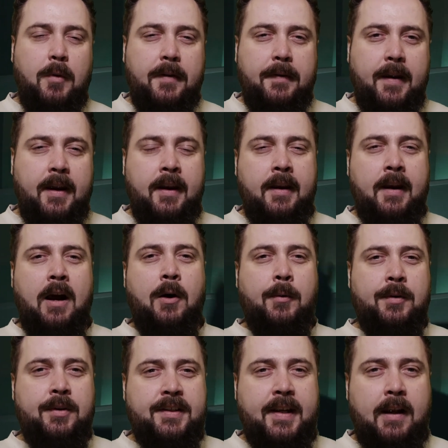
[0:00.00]
within
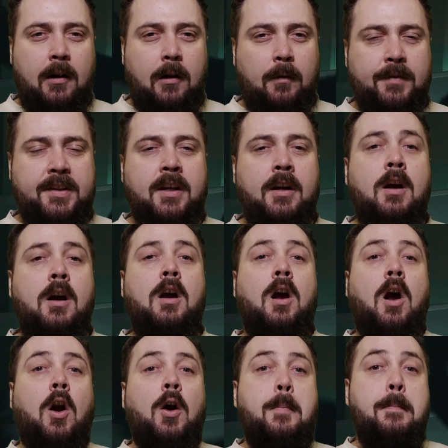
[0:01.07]
ourselves
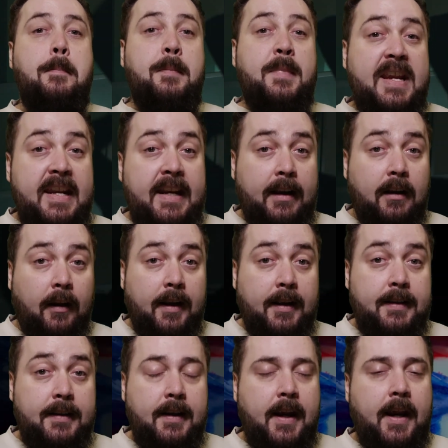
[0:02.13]
are
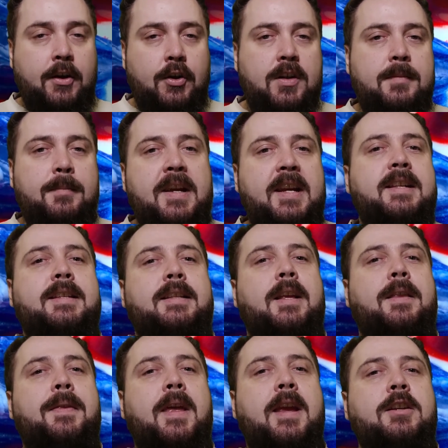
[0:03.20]
meaningless. It just means
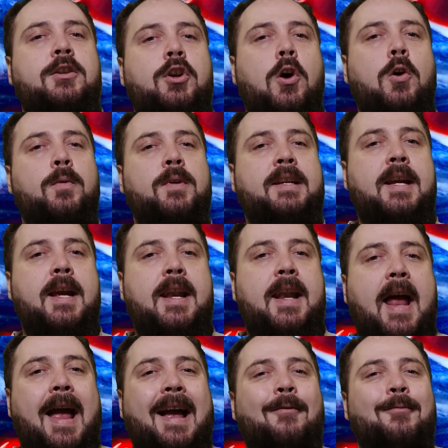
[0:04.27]
that they don't
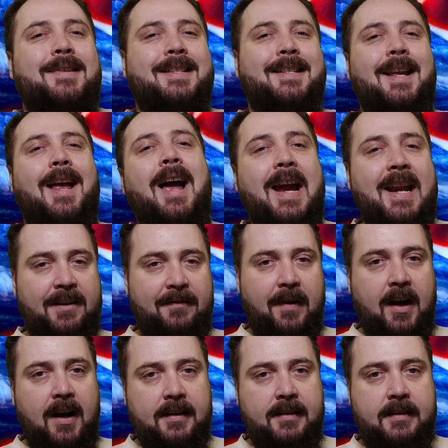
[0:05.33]
get outside of
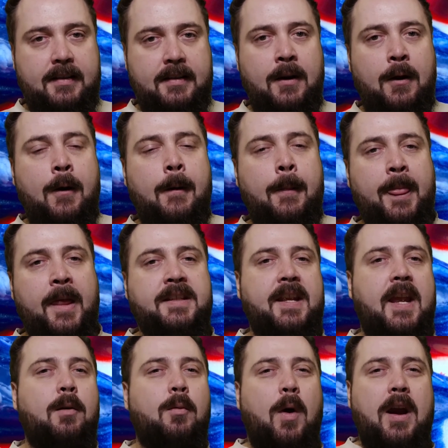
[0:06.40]
us. The
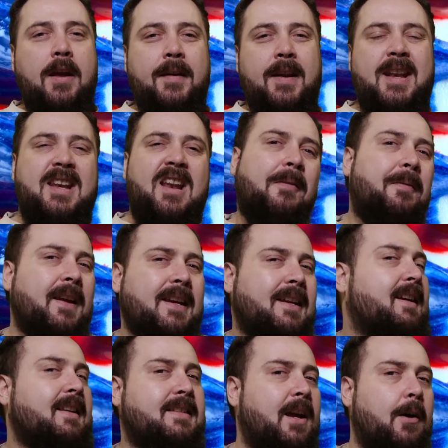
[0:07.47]
same way that nothing
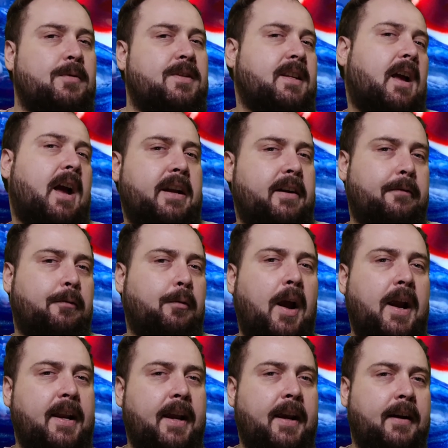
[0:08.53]
gets outside of
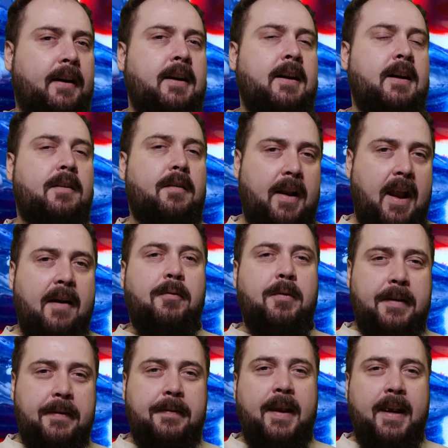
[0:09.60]
writing, that
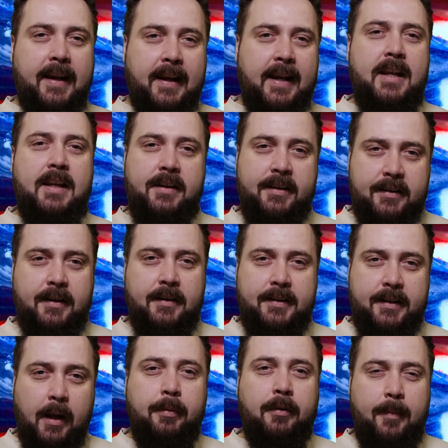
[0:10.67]
everything is
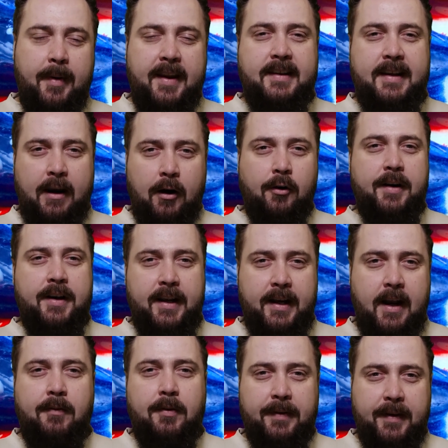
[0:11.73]
supplementary
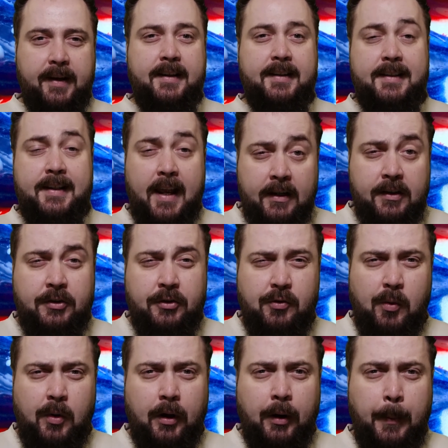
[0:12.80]
and everything is
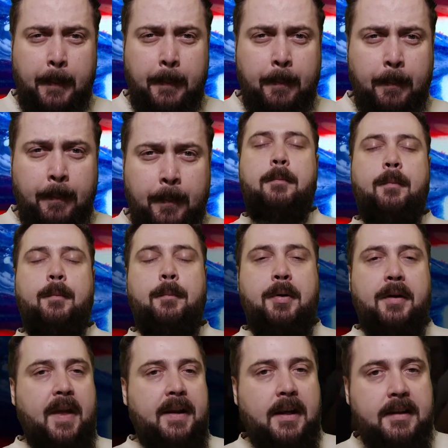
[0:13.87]
textual. But that